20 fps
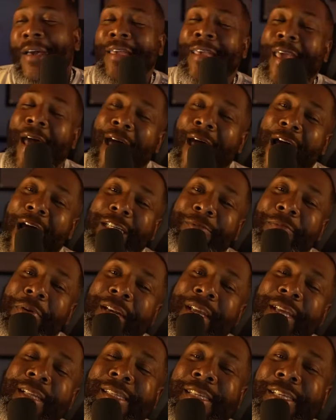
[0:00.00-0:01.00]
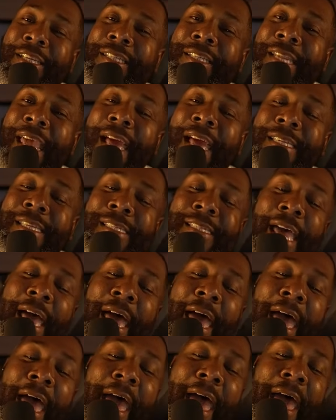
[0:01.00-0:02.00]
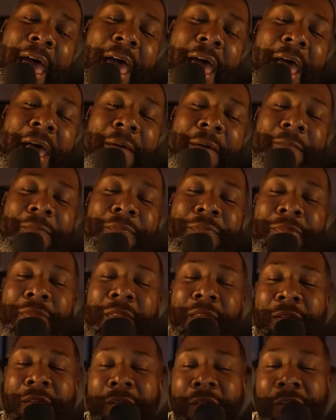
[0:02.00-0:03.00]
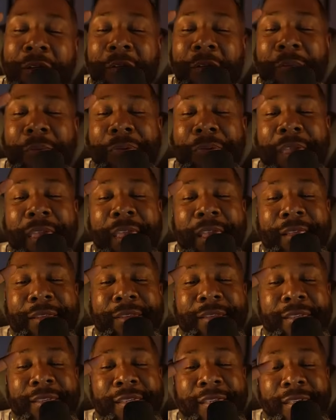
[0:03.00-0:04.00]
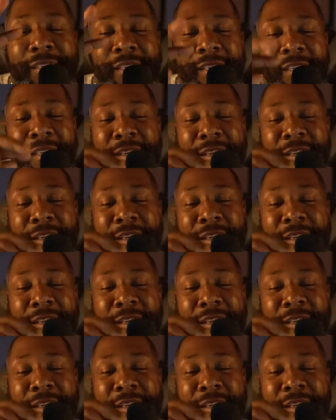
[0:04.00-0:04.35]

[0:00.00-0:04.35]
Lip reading: Guys, but until next time, peace.